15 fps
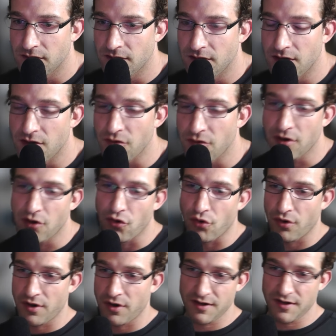No
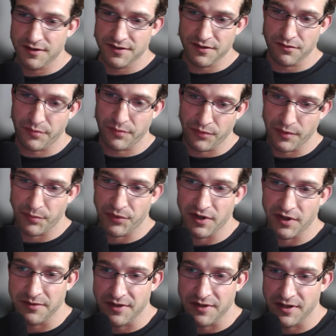cord, so we're
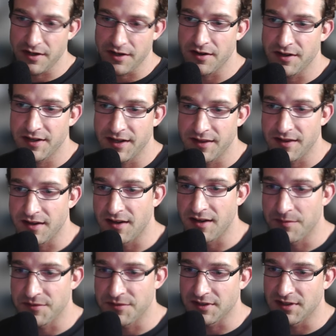probably going to irritate the
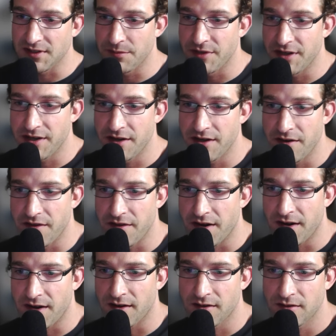gums a little bit here and
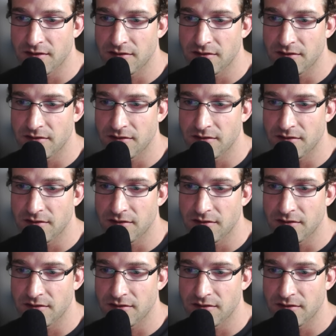there.